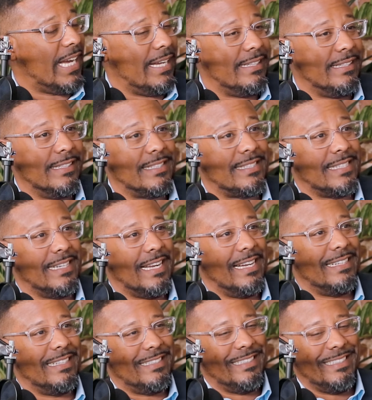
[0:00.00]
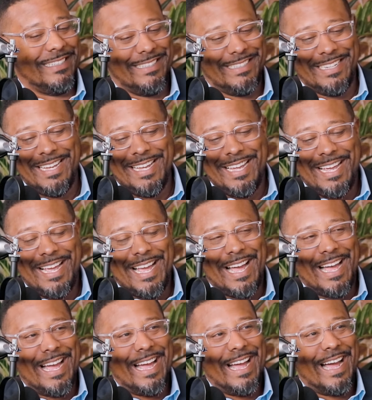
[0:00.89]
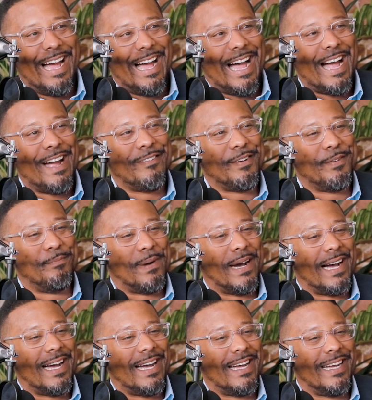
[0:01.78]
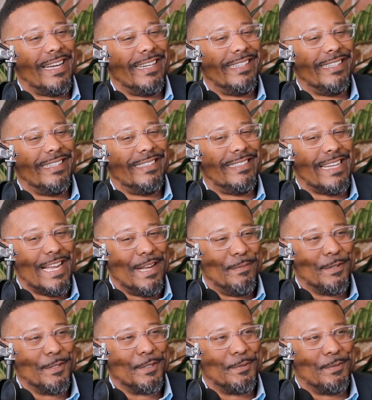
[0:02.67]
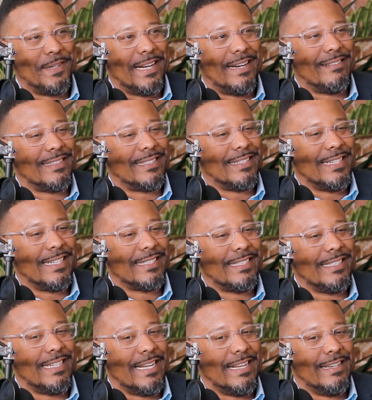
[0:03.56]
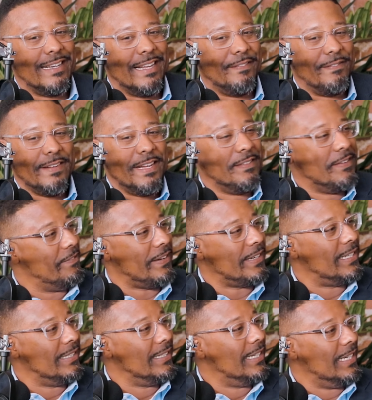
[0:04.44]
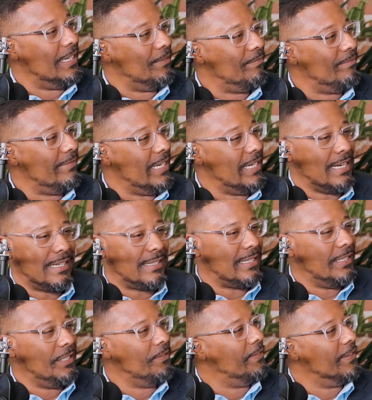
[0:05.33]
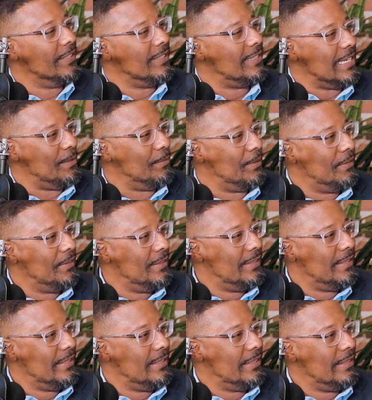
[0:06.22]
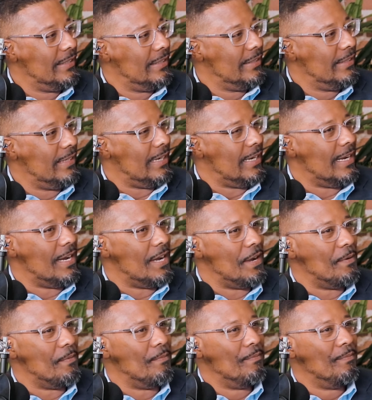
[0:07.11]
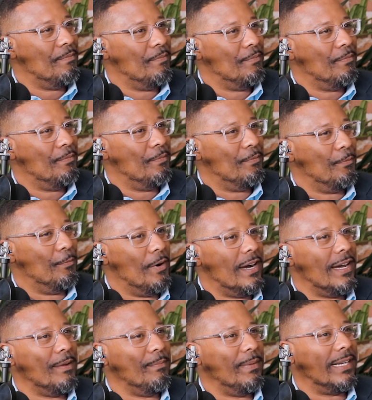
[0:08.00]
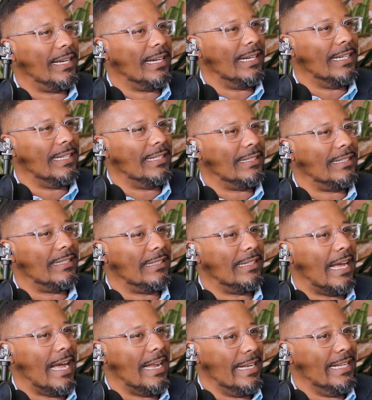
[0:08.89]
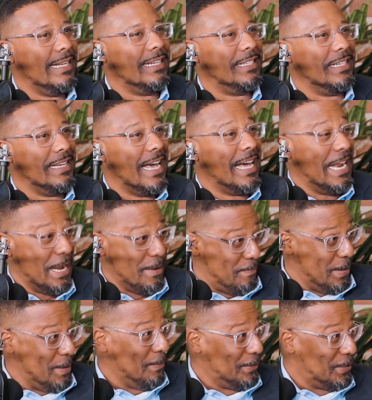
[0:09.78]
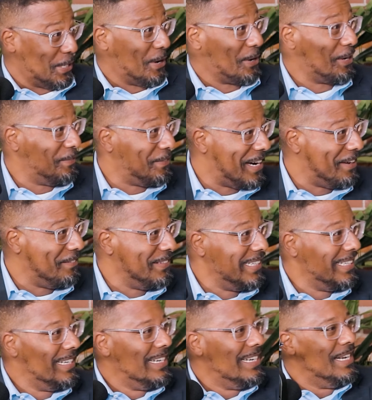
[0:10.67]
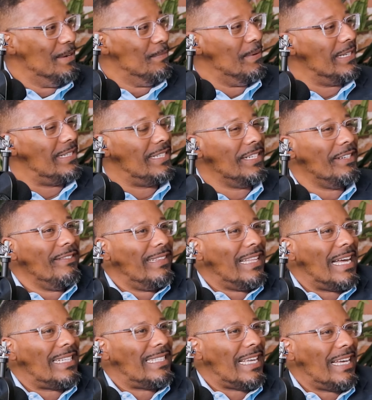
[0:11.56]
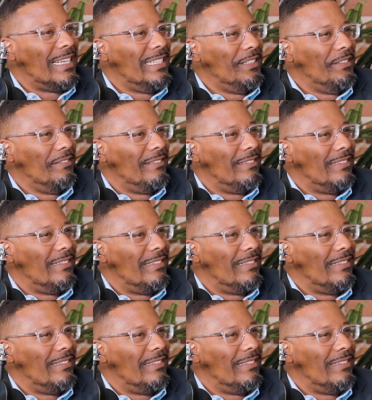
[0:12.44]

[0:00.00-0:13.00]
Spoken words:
Listen, I would buy tables when I was elected, and even if I couldn't come, and I say, you fill the table. Sure. One, because I needed to not have people talking about me. Well, but two, that's how you.